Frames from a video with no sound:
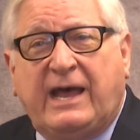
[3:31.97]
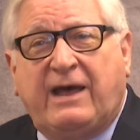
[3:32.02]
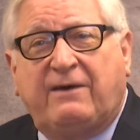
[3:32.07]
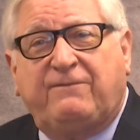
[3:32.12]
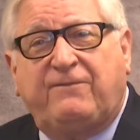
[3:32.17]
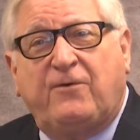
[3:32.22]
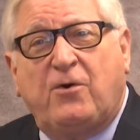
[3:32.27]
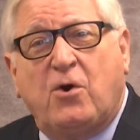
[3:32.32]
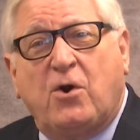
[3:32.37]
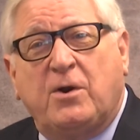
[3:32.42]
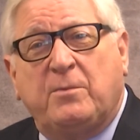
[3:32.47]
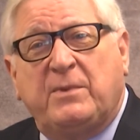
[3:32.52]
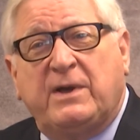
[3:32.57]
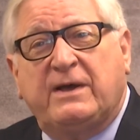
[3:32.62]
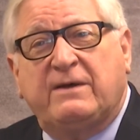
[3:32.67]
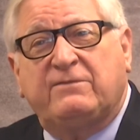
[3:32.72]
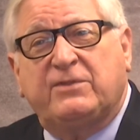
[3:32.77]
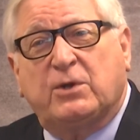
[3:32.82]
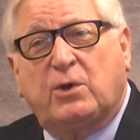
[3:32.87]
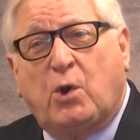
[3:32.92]
a form
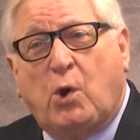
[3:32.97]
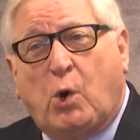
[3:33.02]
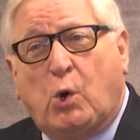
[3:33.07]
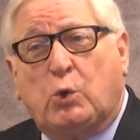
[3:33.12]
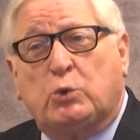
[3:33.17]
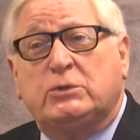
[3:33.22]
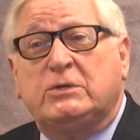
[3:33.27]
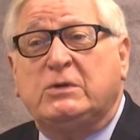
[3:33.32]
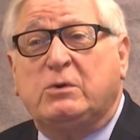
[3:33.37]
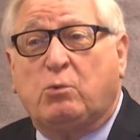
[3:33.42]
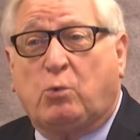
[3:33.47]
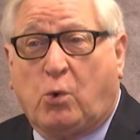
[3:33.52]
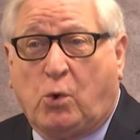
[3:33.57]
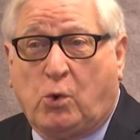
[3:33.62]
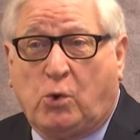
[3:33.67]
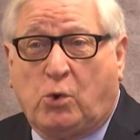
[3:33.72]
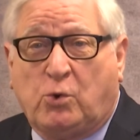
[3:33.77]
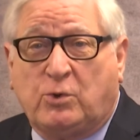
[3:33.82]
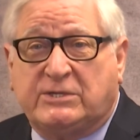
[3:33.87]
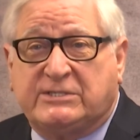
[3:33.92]
of the golden
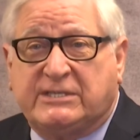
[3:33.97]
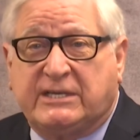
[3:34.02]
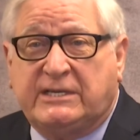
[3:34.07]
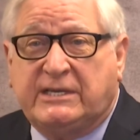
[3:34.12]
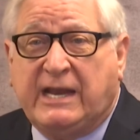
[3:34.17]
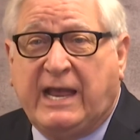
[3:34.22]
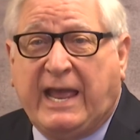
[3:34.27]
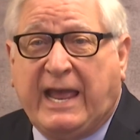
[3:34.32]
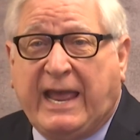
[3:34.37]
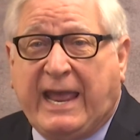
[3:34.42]
rule is an